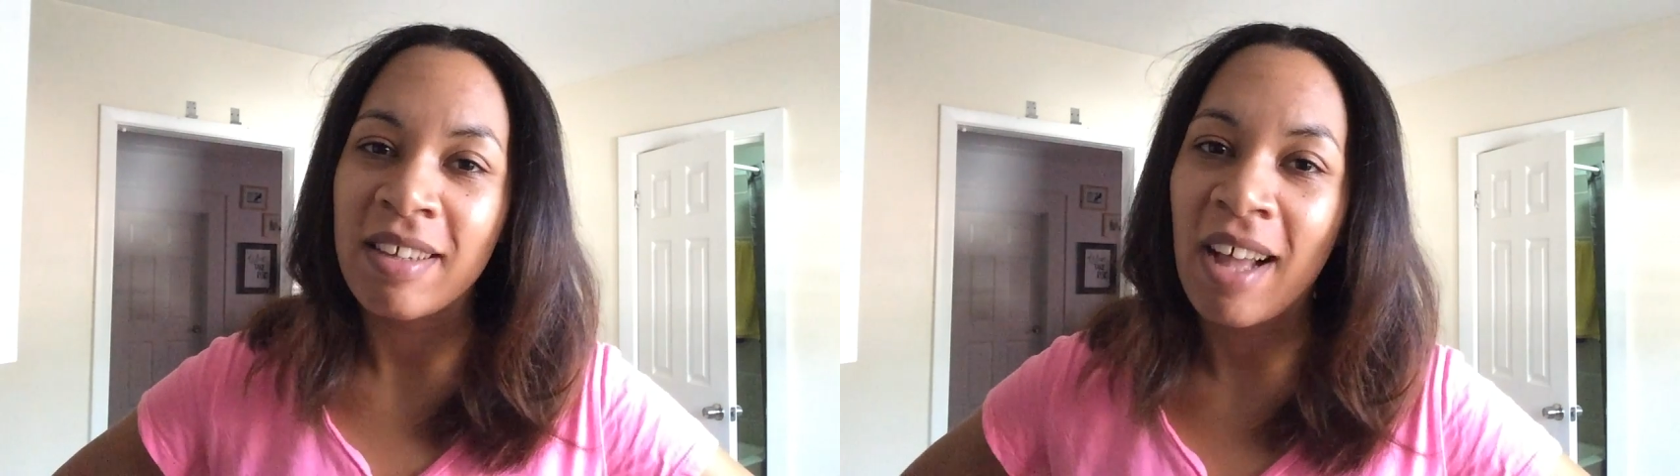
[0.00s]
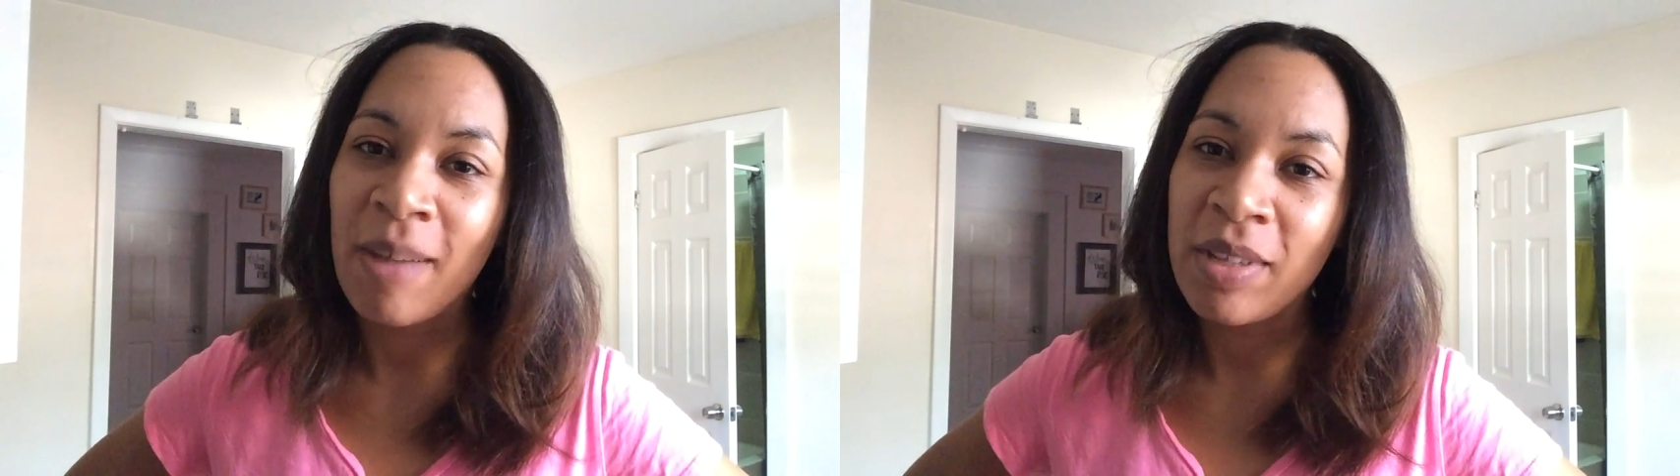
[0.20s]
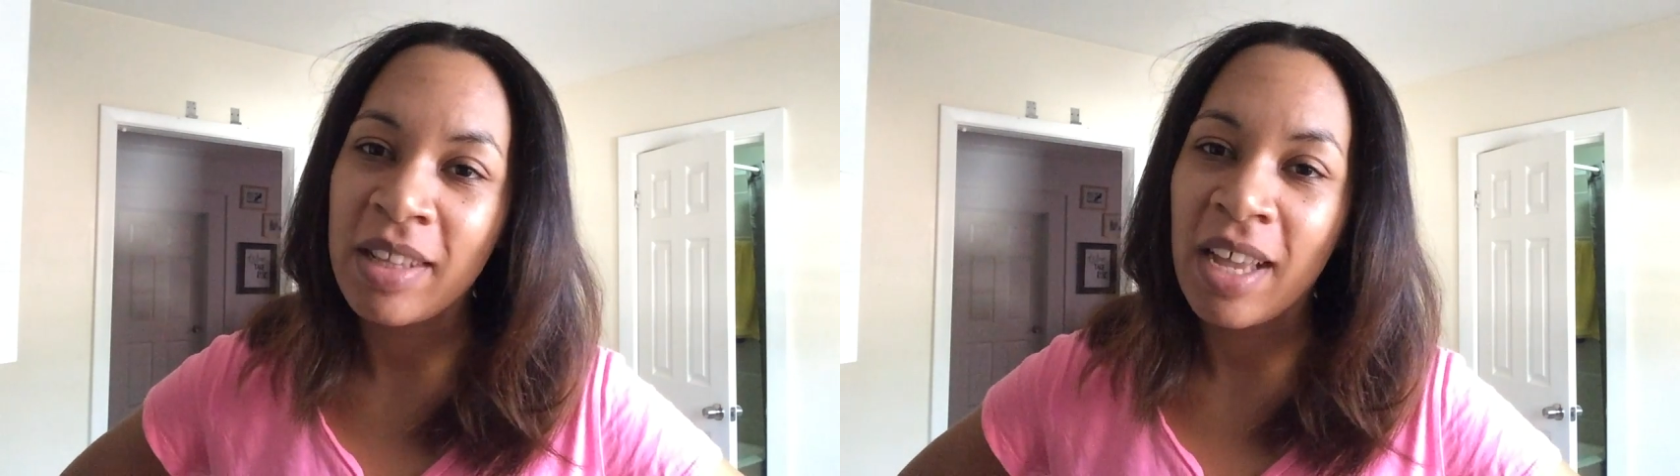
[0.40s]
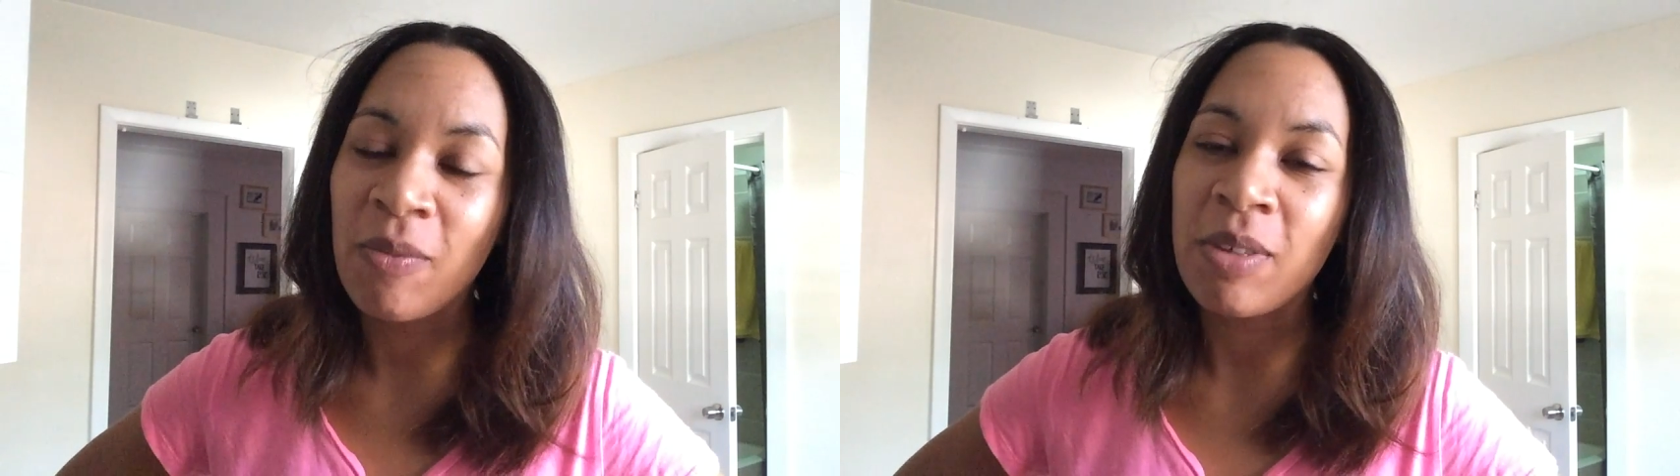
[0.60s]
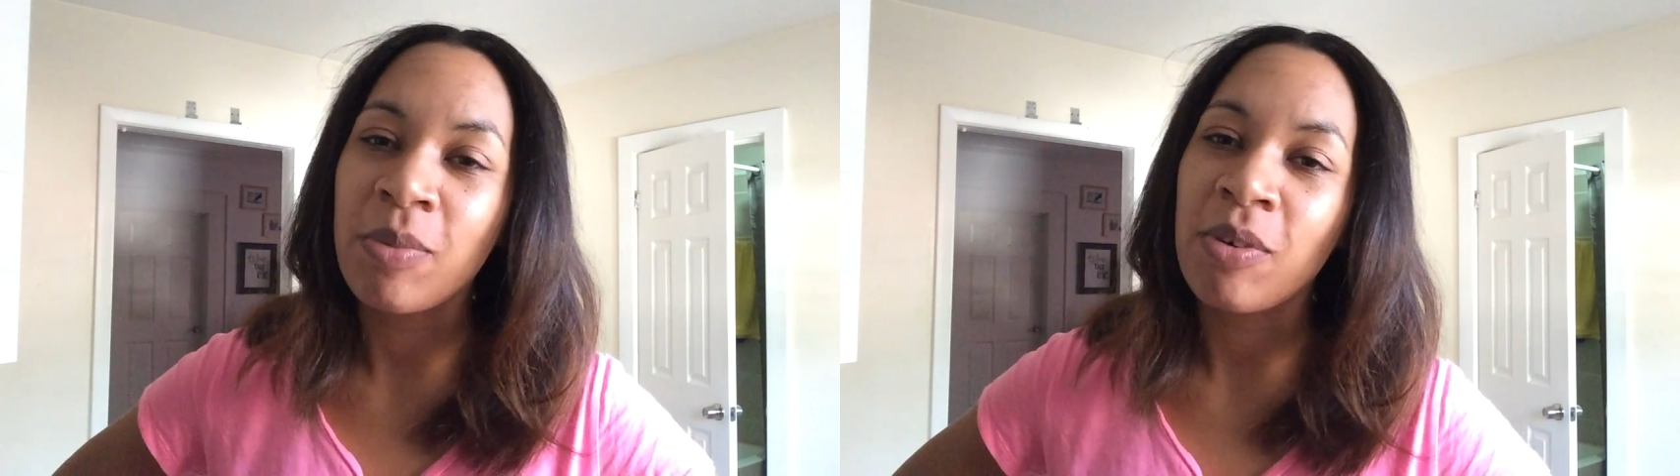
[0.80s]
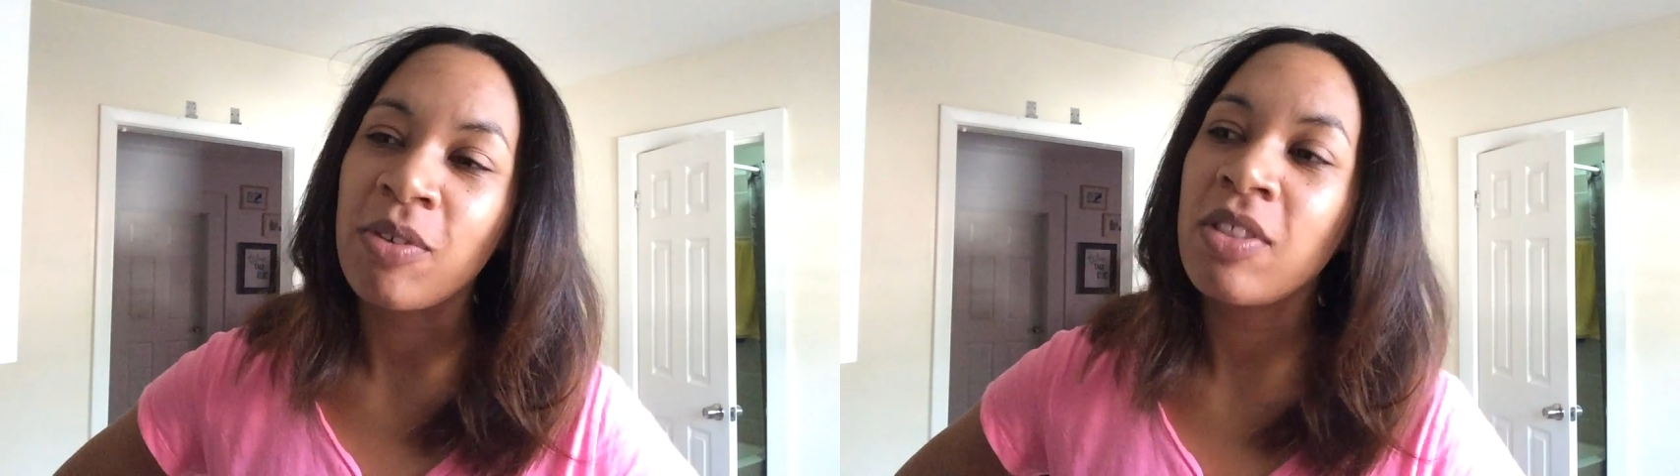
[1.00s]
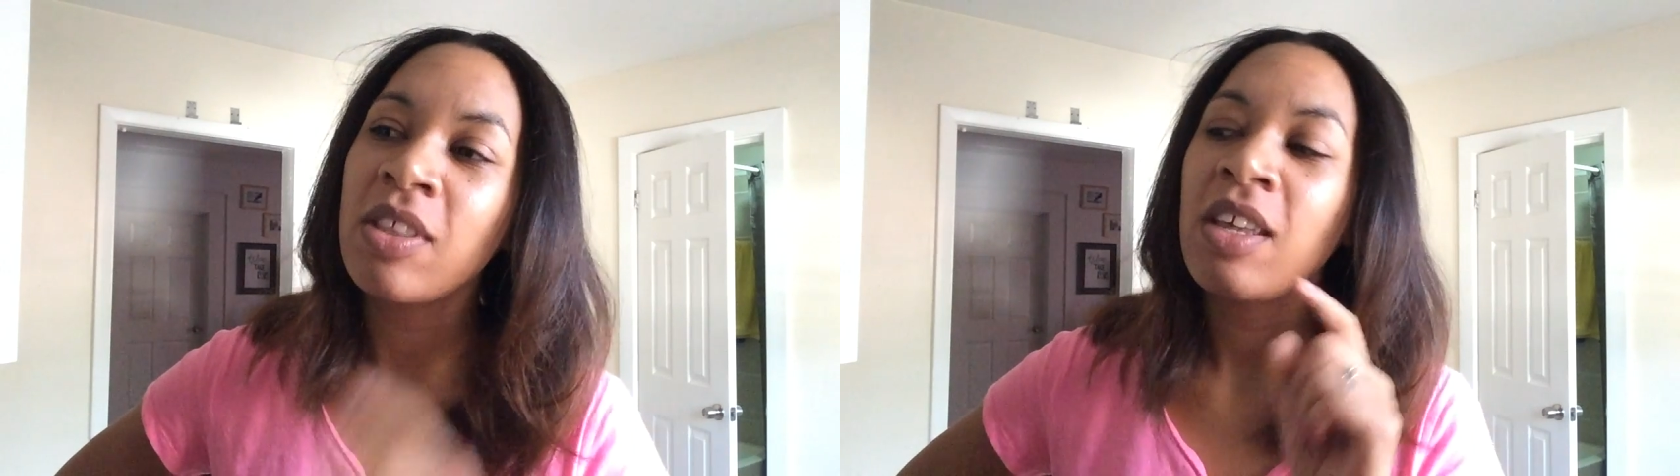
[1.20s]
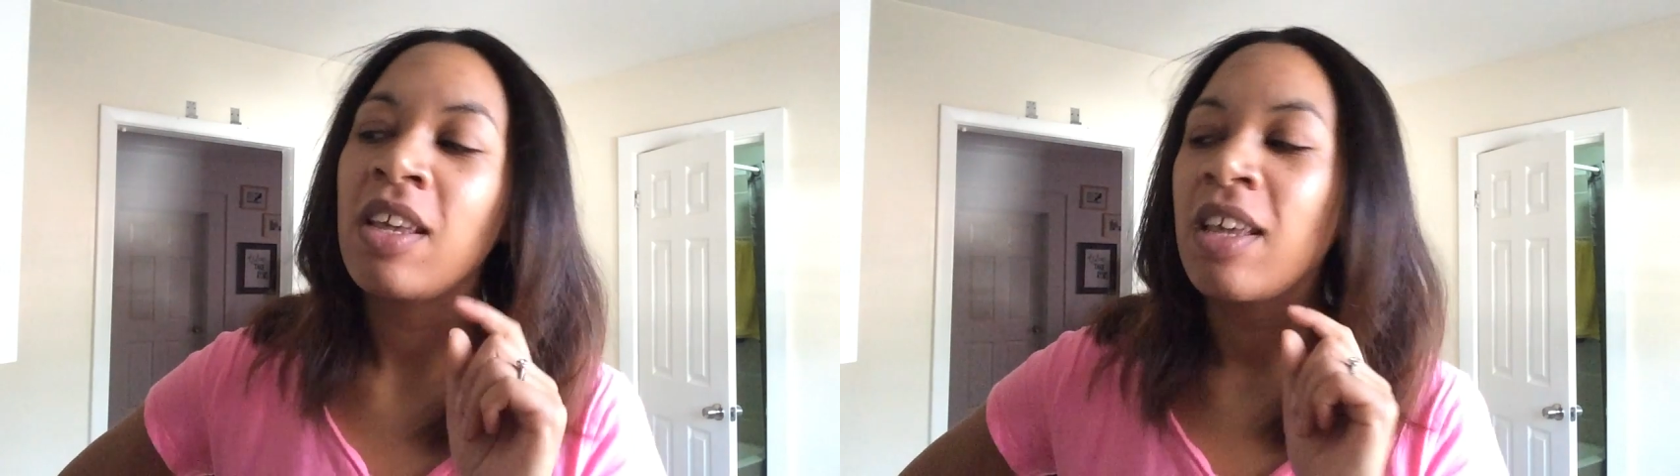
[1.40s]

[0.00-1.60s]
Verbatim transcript: in common that we both